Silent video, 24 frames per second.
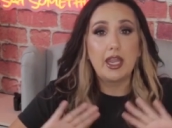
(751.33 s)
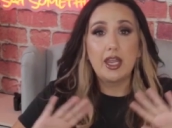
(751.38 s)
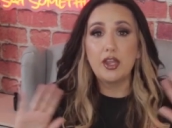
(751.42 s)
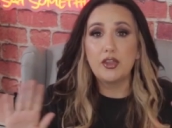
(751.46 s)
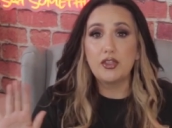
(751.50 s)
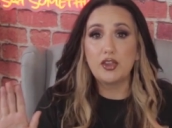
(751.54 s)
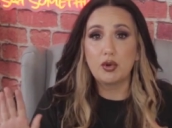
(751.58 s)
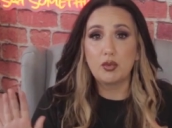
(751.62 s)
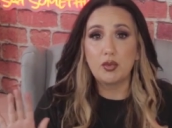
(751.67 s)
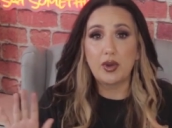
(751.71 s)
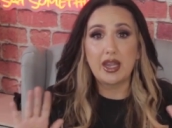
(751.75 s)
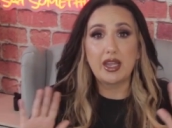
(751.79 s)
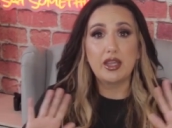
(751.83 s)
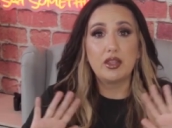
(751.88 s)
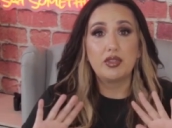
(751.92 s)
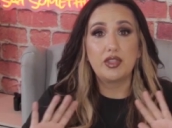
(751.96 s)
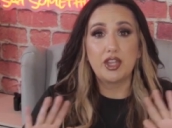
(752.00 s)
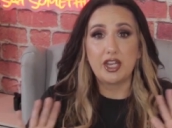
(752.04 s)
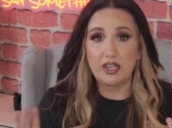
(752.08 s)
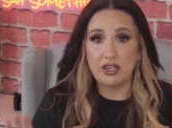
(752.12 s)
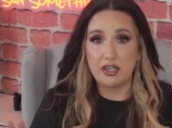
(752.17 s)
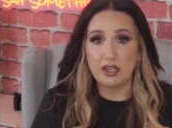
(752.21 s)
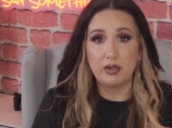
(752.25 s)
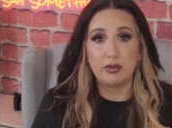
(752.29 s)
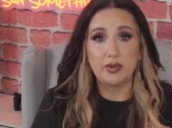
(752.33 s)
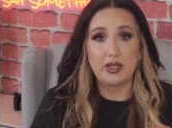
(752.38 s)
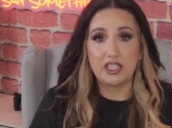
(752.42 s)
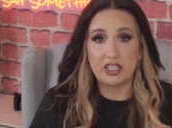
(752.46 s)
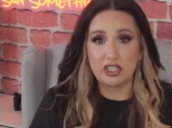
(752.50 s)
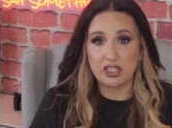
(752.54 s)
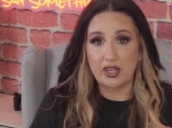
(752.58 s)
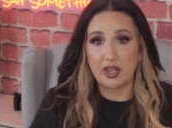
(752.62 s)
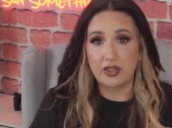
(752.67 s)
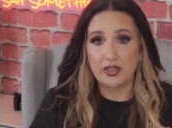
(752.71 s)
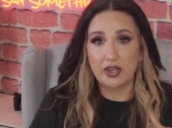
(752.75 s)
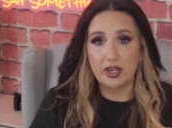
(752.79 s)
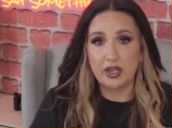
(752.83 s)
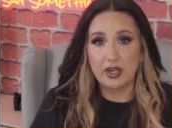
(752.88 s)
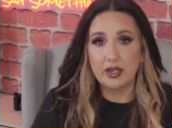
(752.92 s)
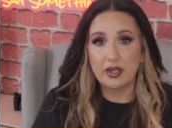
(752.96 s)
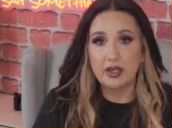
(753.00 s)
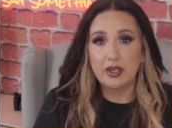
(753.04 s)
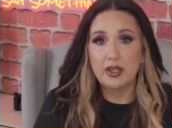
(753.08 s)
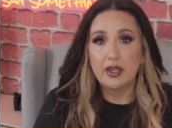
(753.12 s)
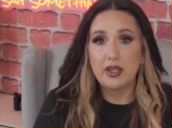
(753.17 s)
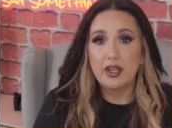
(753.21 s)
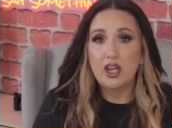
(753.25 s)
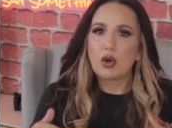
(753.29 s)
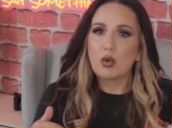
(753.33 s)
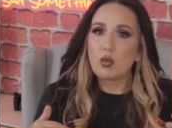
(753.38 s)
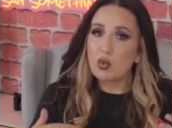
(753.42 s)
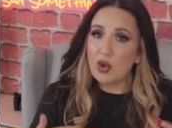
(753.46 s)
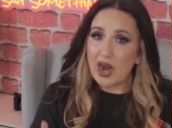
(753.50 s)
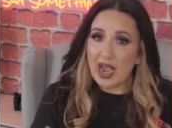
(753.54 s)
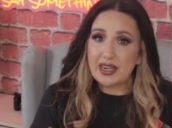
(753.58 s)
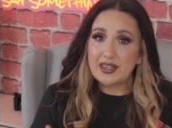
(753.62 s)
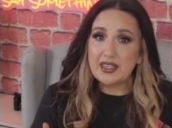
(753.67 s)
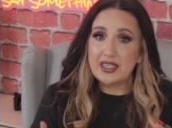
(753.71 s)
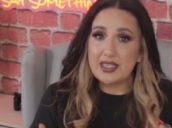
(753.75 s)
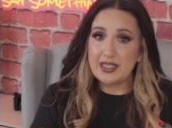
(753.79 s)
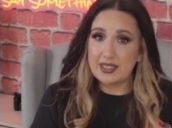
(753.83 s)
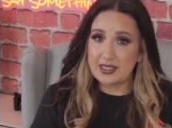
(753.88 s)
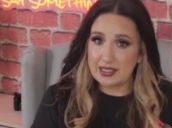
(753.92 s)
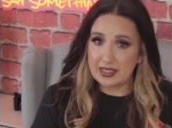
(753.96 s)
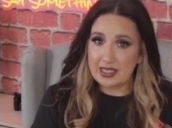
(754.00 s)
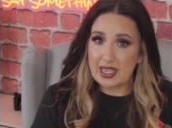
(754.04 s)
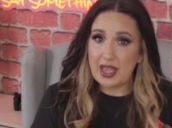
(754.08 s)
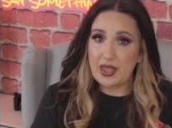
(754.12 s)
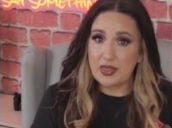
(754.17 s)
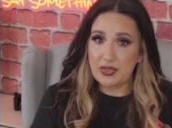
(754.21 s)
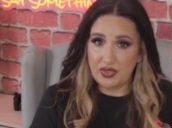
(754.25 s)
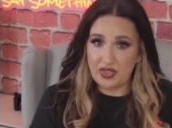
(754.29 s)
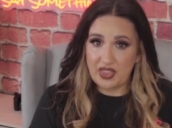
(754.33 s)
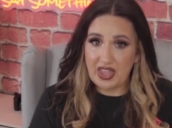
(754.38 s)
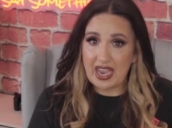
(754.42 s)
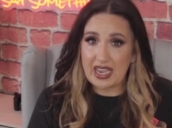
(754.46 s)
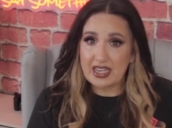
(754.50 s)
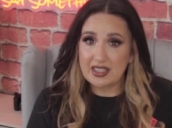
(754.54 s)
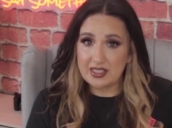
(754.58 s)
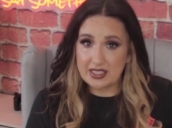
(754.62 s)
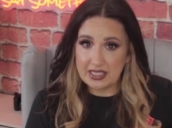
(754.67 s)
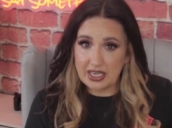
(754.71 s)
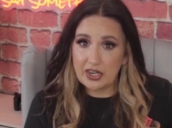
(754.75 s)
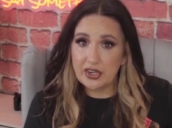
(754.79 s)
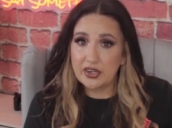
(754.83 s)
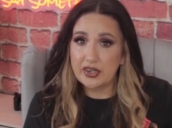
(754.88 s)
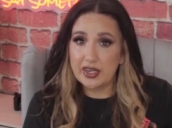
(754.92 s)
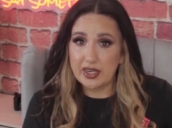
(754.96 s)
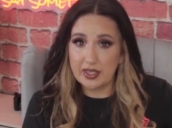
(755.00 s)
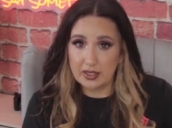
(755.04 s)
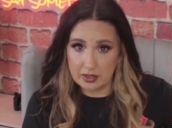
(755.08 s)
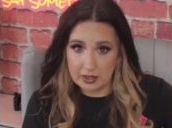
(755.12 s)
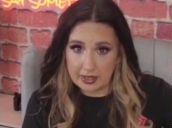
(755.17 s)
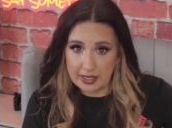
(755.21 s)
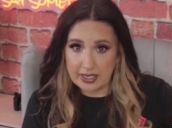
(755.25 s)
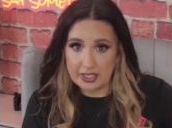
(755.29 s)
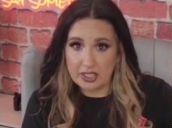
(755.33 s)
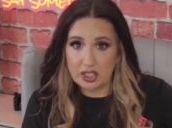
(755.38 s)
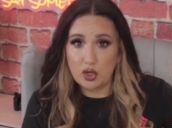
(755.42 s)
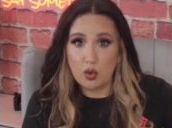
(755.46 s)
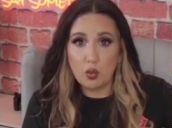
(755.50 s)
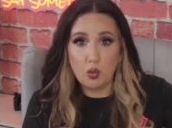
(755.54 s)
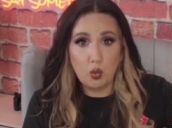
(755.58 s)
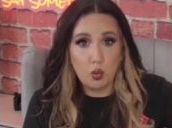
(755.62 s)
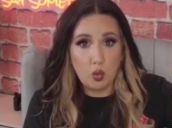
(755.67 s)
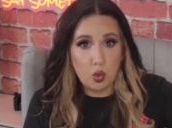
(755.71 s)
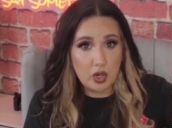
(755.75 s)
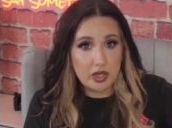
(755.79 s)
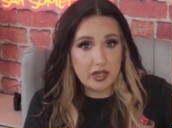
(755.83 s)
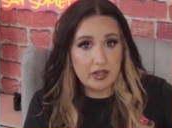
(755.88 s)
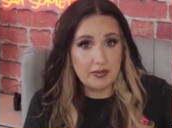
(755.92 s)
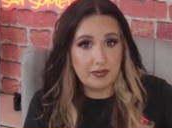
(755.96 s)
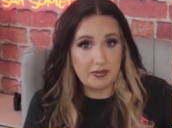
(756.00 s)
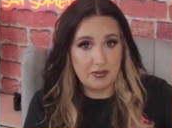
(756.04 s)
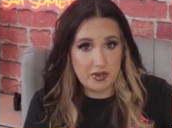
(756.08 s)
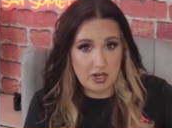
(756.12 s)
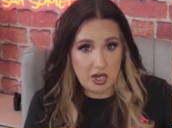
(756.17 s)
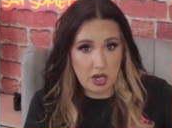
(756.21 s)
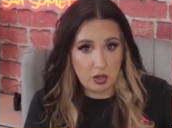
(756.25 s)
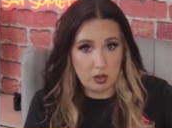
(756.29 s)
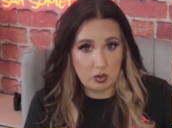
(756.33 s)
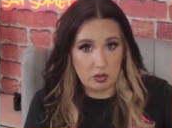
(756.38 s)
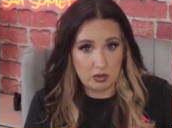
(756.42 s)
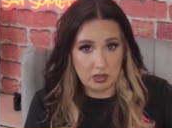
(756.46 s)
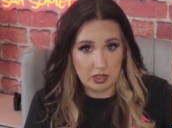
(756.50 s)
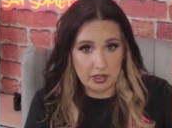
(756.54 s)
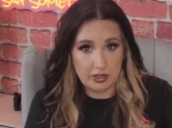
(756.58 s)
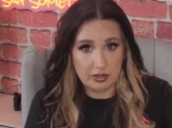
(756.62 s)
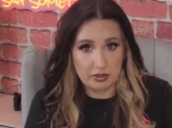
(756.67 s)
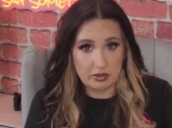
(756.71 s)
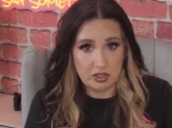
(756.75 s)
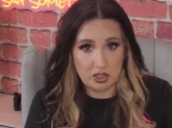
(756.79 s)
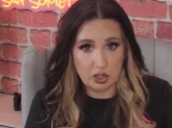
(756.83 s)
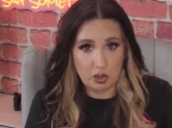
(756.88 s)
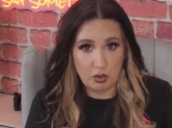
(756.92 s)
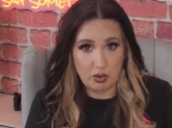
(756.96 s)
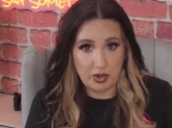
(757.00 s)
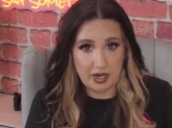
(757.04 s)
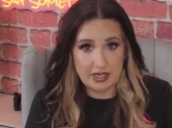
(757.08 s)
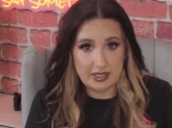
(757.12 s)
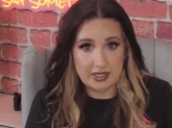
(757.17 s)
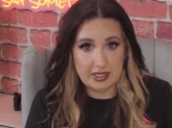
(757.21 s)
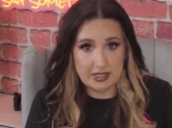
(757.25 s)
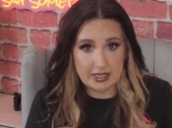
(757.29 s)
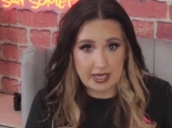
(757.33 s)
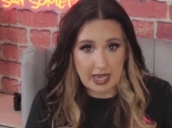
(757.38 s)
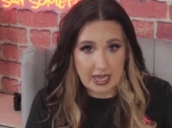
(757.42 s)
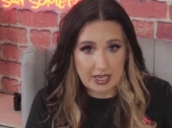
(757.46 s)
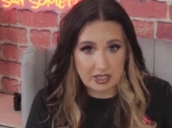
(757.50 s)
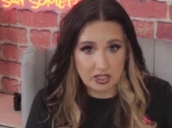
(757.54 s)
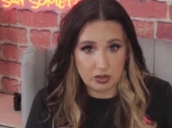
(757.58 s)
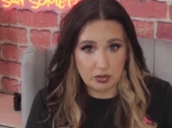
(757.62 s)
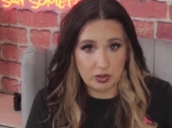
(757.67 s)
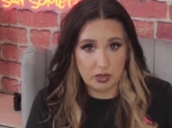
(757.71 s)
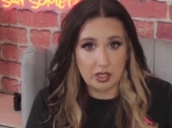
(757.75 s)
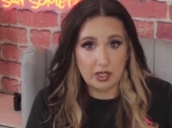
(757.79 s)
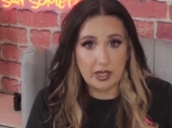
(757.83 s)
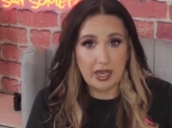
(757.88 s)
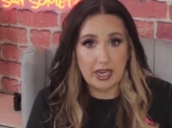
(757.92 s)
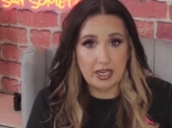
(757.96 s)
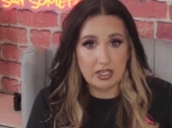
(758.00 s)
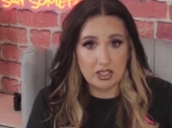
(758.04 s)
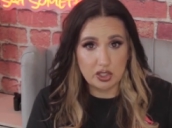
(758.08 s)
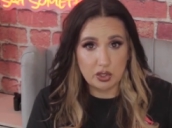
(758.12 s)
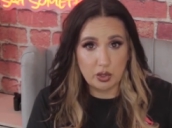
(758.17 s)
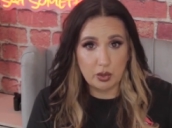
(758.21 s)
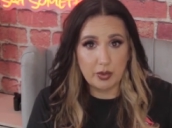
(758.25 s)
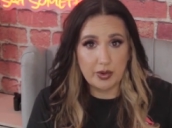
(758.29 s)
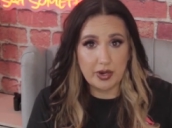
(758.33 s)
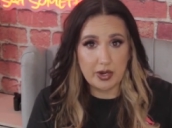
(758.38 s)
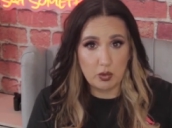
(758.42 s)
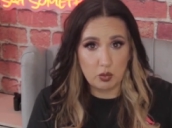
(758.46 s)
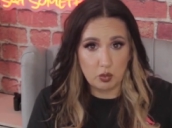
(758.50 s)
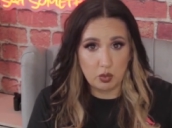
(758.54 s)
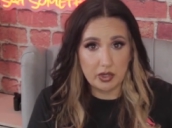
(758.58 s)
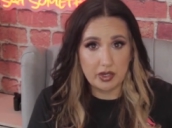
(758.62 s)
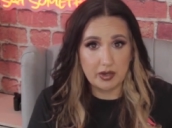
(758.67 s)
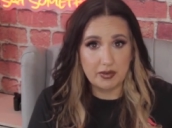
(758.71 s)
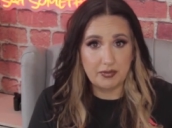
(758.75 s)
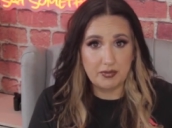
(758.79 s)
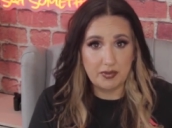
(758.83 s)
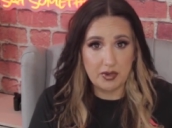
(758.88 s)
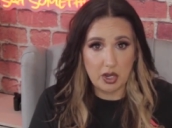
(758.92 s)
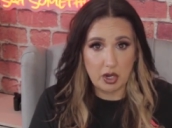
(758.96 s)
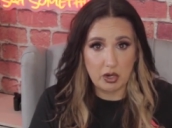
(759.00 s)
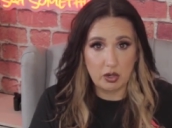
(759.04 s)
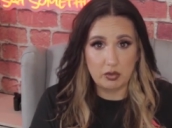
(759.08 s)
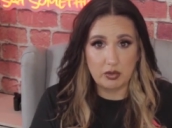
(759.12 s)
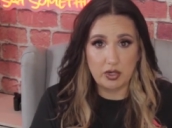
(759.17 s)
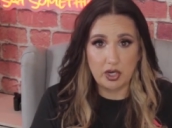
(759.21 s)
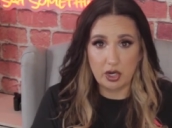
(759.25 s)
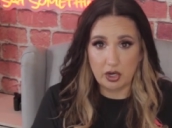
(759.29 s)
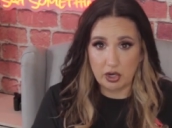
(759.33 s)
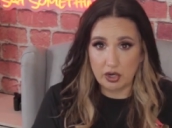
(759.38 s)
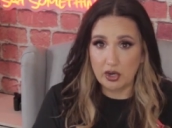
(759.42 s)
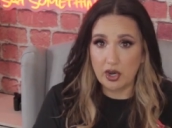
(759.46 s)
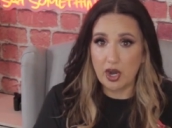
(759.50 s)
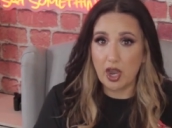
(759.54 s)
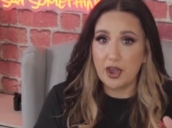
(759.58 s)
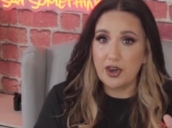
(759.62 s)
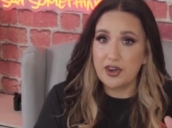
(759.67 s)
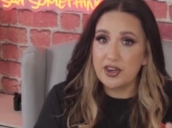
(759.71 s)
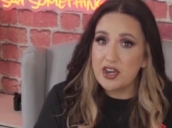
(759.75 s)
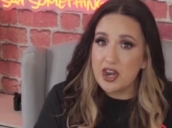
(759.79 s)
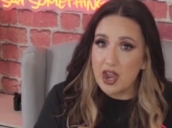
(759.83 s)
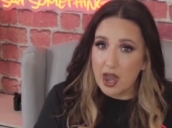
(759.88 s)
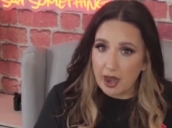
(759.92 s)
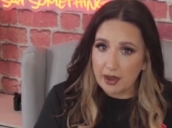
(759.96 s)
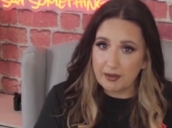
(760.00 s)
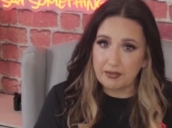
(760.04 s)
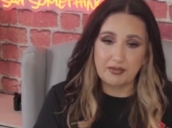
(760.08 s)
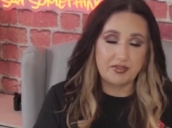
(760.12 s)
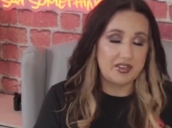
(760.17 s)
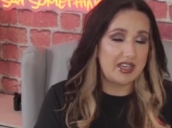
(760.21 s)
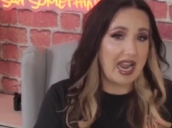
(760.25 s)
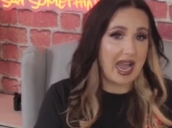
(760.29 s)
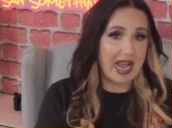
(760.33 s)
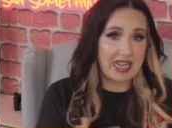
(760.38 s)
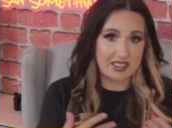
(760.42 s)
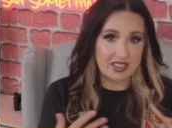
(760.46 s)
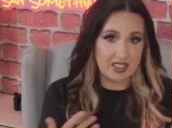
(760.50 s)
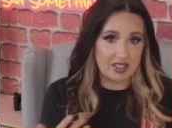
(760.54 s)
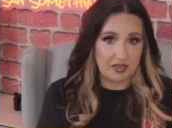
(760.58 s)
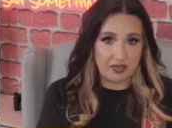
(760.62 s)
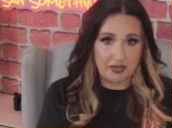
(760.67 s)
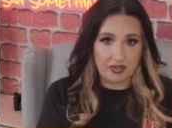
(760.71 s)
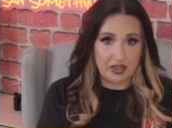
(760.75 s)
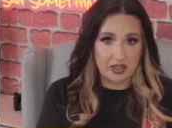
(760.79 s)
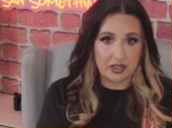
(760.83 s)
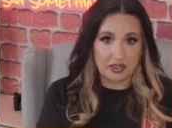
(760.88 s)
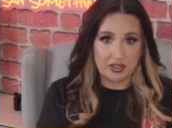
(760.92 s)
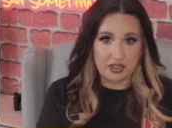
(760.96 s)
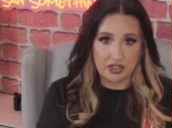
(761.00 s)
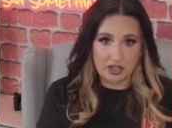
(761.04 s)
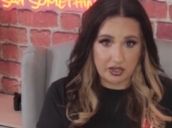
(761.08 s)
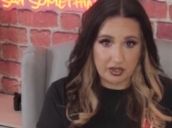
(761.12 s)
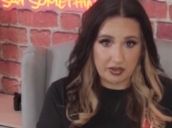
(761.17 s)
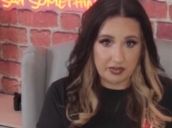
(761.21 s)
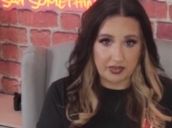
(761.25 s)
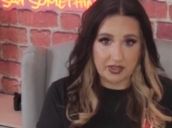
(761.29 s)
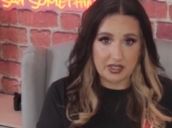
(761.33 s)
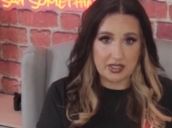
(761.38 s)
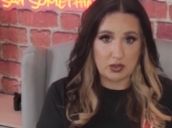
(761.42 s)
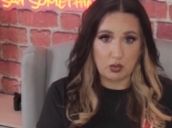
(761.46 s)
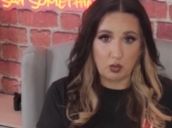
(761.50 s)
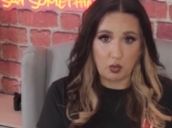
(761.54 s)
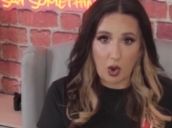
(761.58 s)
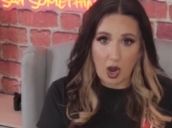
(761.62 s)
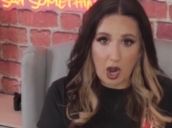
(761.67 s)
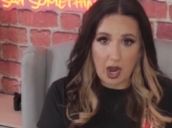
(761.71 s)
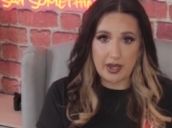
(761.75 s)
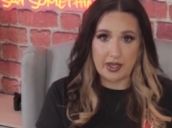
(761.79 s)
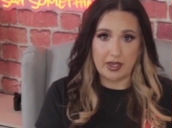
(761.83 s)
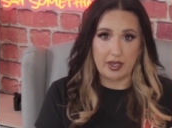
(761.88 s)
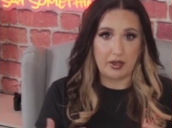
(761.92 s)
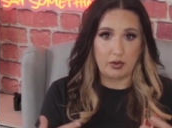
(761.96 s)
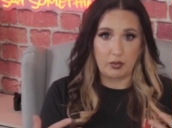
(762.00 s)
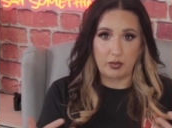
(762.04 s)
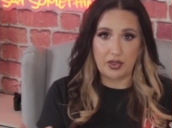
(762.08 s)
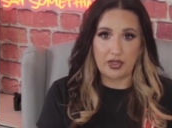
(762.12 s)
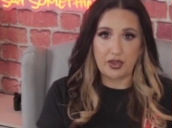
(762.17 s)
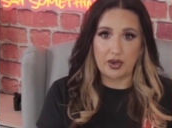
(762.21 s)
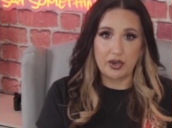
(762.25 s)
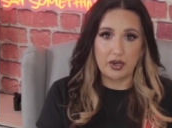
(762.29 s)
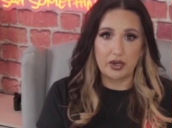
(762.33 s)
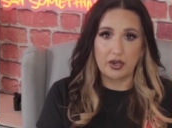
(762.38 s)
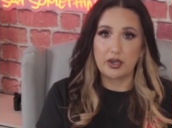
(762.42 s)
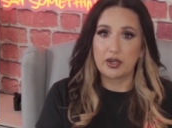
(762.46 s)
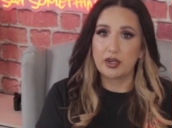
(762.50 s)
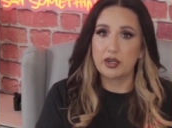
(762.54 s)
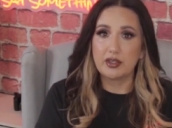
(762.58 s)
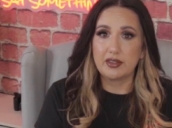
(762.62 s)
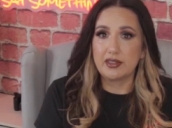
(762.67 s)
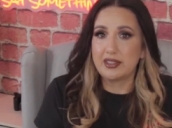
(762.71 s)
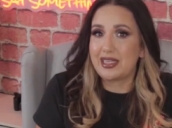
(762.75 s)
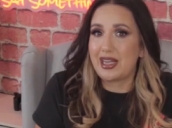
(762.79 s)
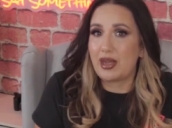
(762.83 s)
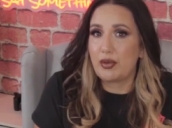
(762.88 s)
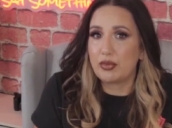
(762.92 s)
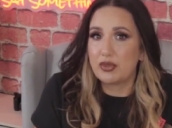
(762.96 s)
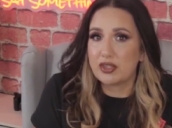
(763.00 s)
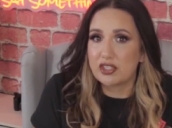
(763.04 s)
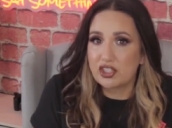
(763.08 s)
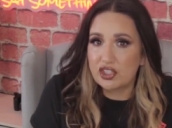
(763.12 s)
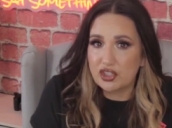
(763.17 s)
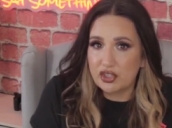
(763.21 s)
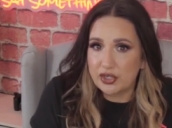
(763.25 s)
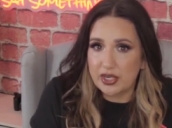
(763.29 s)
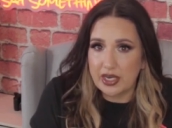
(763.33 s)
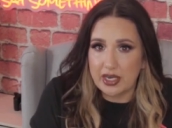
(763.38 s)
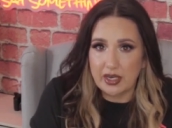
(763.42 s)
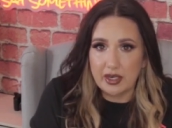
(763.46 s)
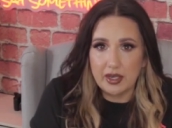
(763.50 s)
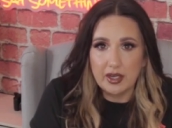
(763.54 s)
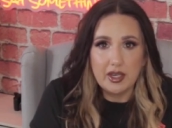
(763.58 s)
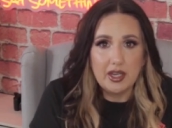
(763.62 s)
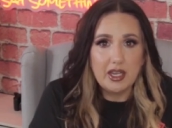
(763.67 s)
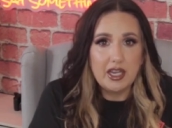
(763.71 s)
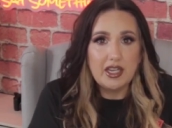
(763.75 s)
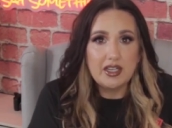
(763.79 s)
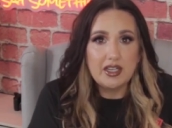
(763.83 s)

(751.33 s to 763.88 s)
Either way, they knew each other. Rodney said that Terry Lynn would have known little Tori's schedule, and Tori would have known her enough not to feel nervous walking with her down the street.